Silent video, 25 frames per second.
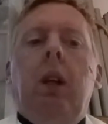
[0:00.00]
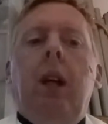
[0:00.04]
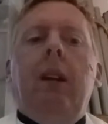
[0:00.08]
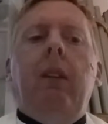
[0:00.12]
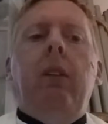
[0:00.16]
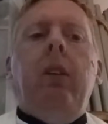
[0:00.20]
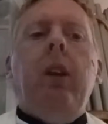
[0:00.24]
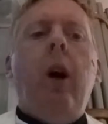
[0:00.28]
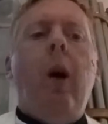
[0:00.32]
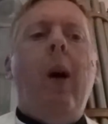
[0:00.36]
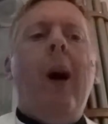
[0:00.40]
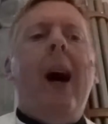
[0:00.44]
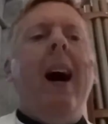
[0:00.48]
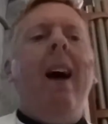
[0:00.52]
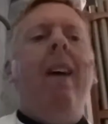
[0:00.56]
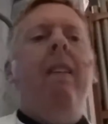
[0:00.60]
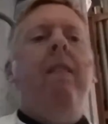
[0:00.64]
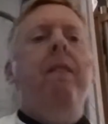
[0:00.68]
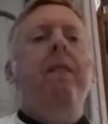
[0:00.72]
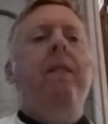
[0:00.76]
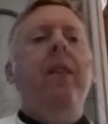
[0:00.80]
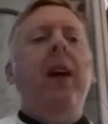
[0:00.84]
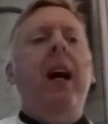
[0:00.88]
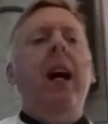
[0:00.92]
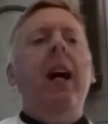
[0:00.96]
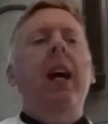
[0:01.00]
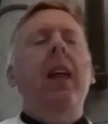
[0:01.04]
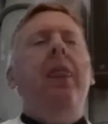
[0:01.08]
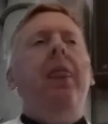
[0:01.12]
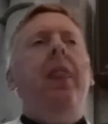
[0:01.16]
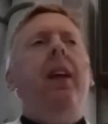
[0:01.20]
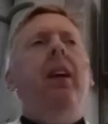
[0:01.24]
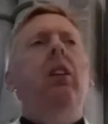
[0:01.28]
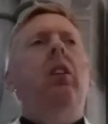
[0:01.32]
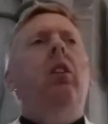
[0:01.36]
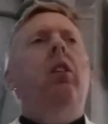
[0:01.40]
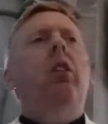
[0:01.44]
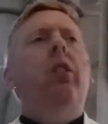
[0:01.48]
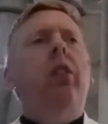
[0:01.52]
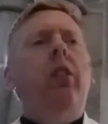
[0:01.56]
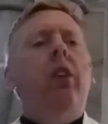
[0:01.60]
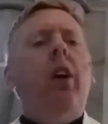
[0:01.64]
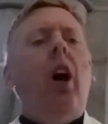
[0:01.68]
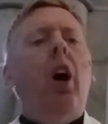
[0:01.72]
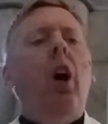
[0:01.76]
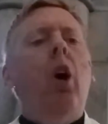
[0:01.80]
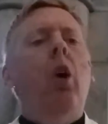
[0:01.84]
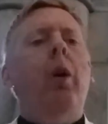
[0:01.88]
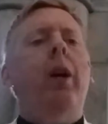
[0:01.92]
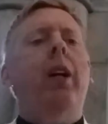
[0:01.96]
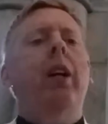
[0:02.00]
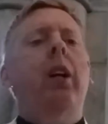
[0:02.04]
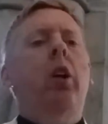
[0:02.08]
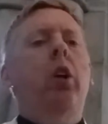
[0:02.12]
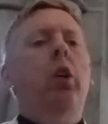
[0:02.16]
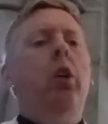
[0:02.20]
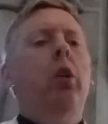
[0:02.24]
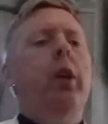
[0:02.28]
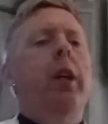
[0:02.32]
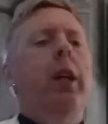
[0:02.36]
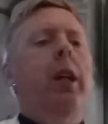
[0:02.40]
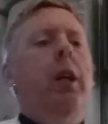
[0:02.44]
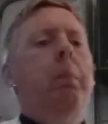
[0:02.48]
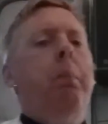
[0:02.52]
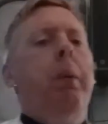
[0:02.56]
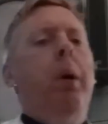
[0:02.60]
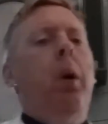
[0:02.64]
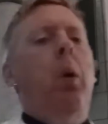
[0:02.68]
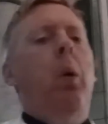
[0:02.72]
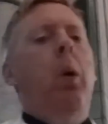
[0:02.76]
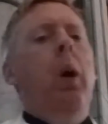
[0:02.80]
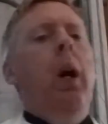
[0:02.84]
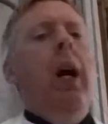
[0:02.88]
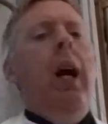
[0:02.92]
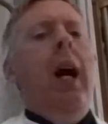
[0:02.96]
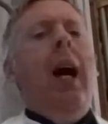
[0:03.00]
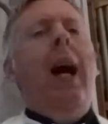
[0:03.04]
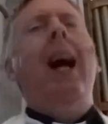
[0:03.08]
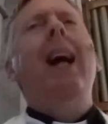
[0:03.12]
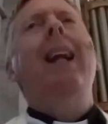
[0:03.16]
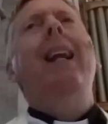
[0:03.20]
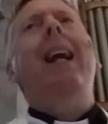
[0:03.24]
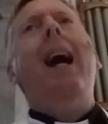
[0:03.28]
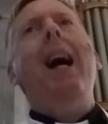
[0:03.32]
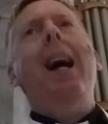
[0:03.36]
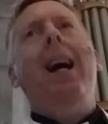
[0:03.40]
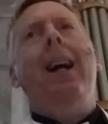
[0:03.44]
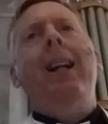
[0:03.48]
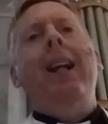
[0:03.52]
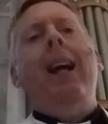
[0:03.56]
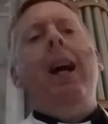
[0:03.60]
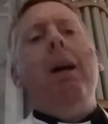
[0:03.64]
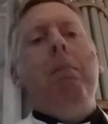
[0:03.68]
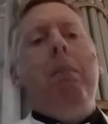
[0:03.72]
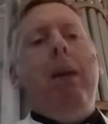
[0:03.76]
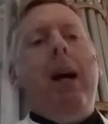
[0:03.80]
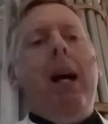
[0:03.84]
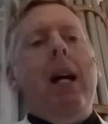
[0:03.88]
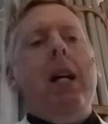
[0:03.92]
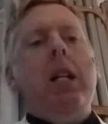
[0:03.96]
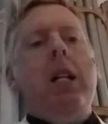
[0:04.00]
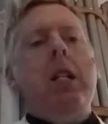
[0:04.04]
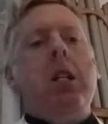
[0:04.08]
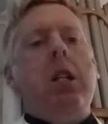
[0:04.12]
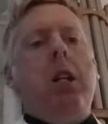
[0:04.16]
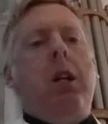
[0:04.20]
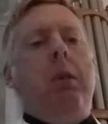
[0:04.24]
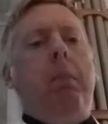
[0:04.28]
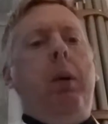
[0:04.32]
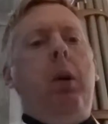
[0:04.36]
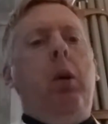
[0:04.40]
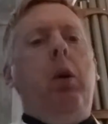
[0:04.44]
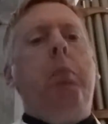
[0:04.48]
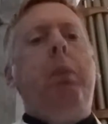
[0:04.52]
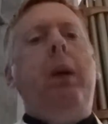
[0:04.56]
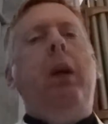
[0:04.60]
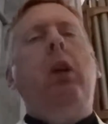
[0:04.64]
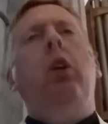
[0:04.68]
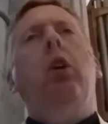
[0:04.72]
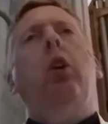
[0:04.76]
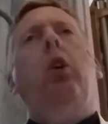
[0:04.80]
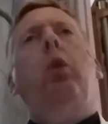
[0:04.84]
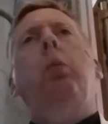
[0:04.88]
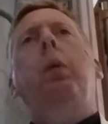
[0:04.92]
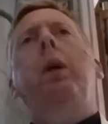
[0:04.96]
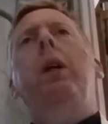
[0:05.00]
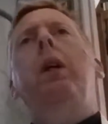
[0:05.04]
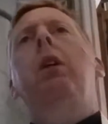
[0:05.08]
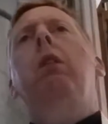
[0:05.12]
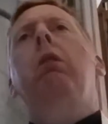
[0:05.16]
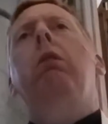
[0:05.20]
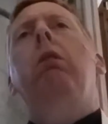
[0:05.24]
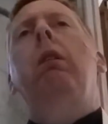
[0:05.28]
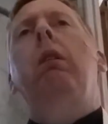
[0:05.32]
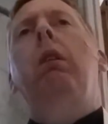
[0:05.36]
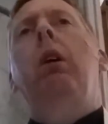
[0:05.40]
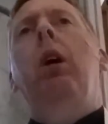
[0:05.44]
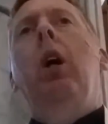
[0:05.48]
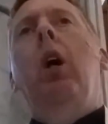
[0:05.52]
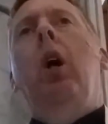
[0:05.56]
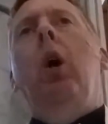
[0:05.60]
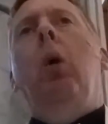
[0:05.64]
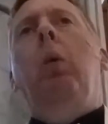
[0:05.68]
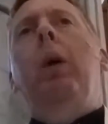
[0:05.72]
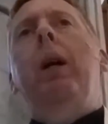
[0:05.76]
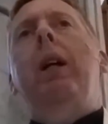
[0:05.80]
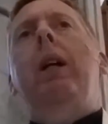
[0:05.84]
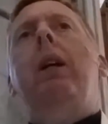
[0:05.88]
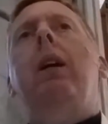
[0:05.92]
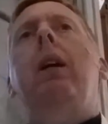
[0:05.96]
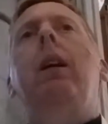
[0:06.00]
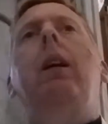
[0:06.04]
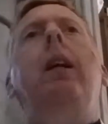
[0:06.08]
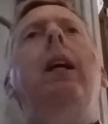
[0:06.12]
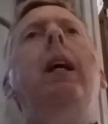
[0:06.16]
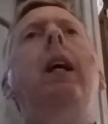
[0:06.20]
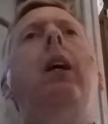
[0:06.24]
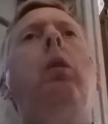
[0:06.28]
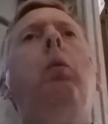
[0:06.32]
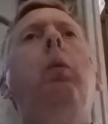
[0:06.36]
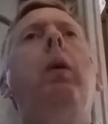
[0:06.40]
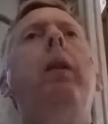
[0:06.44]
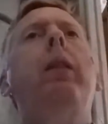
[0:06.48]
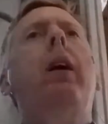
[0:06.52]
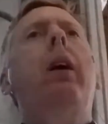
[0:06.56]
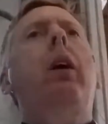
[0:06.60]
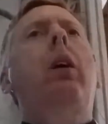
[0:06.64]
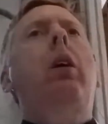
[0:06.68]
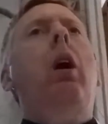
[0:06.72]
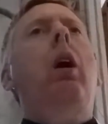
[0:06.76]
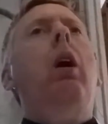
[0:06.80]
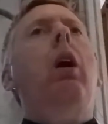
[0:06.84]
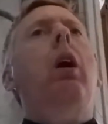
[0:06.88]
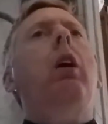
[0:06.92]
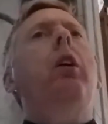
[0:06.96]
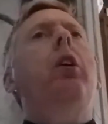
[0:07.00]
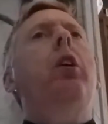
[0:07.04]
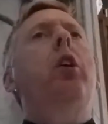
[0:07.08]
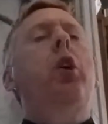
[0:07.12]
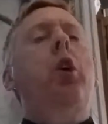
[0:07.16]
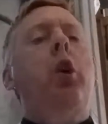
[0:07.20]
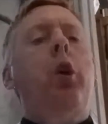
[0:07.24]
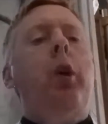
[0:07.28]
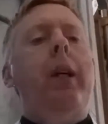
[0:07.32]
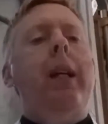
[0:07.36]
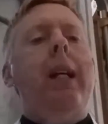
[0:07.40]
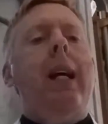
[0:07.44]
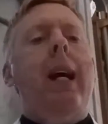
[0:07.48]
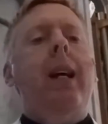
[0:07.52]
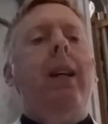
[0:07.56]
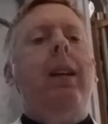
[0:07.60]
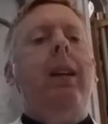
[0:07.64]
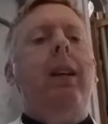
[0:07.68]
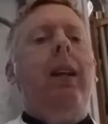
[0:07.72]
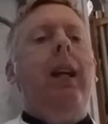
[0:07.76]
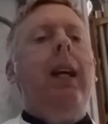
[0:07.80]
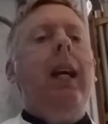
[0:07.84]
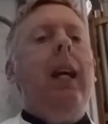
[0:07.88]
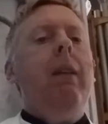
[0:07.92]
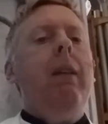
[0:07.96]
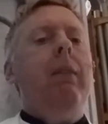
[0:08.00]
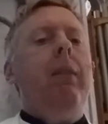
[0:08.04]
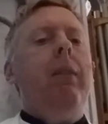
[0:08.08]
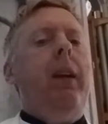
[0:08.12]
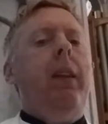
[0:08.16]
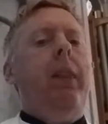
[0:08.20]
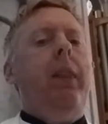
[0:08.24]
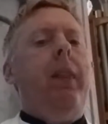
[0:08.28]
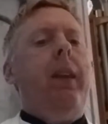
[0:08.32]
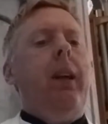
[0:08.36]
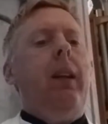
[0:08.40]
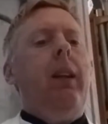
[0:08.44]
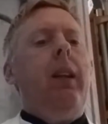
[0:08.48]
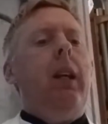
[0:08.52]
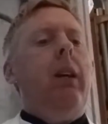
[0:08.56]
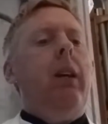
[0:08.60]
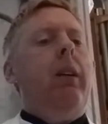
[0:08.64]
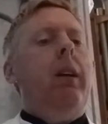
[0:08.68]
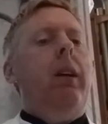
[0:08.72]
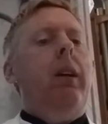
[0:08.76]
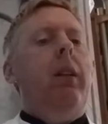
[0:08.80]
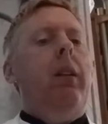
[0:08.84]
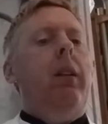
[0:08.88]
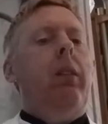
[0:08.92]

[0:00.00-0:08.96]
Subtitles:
And so our faith is so incredible and unimaginable because we connect with a God who created everything there